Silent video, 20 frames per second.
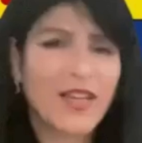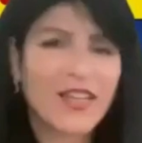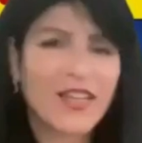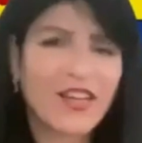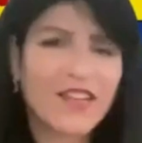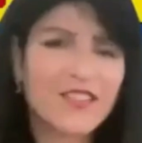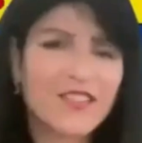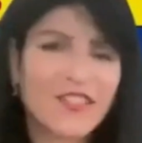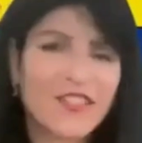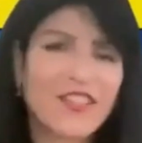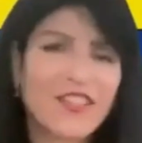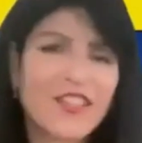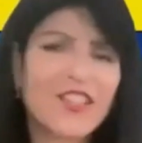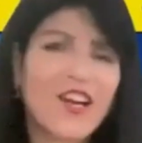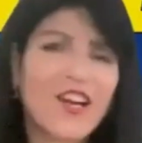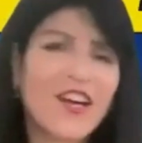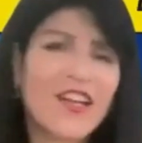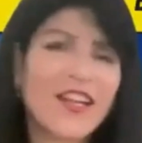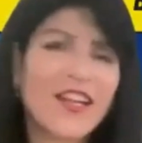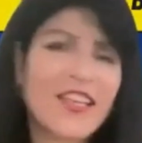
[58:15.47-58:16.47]
God, does it
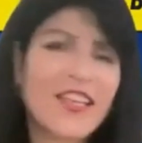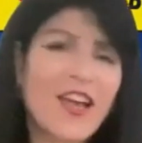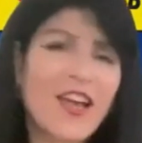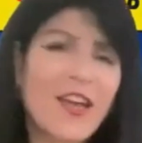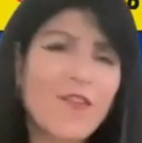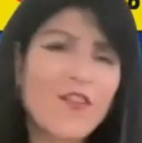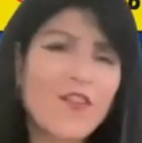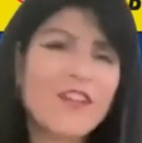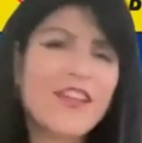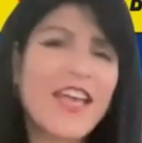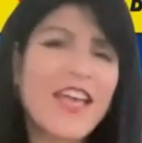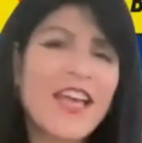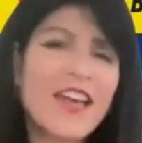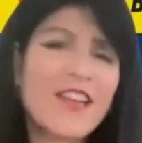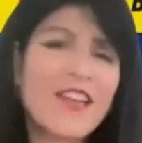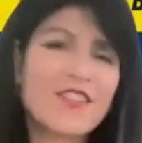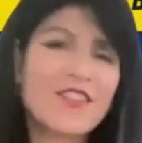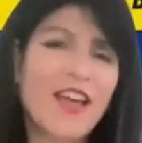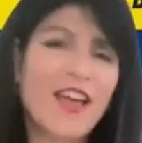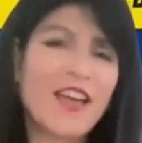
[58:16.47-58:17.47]
not? Every day
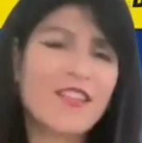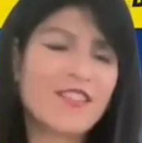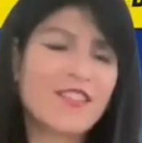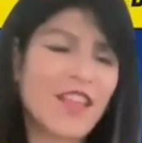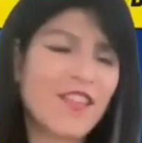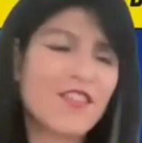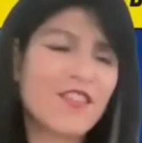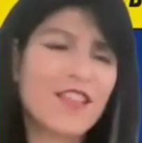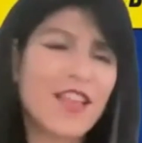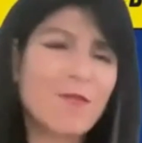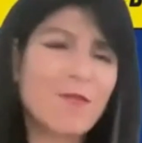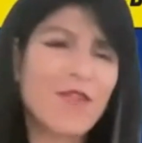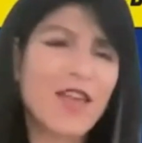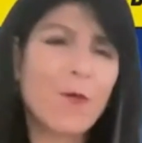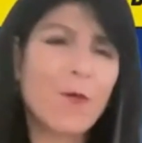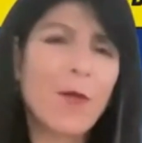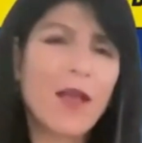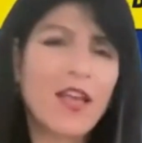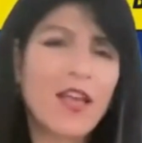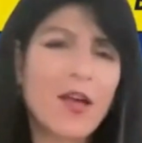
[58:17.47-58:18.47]
I say the same thing. I
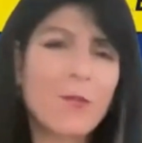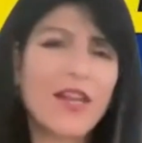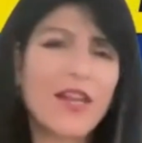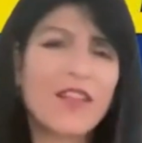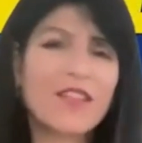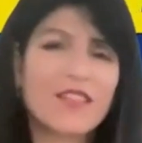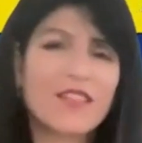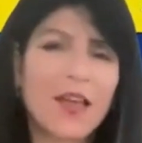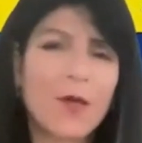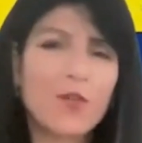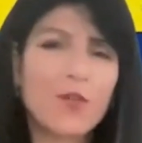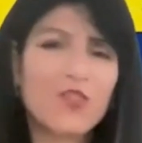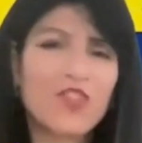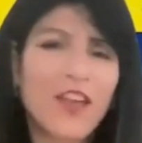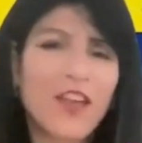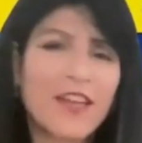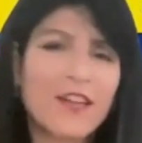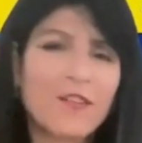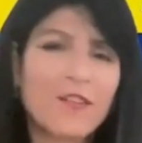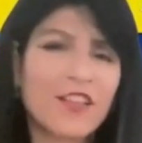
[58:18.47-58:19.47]
wake up and I say, I wish I
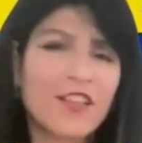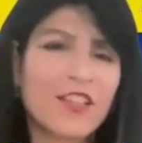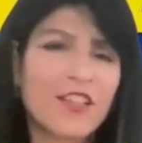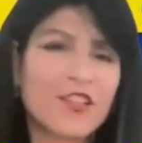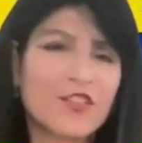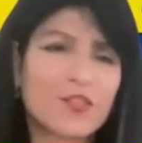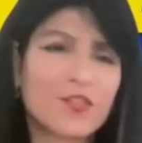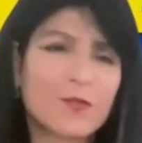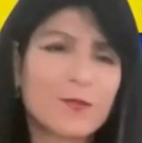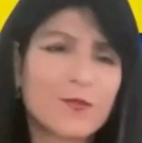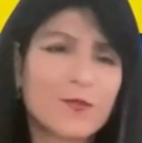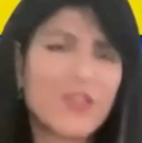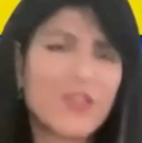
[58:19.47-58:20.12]
had a village.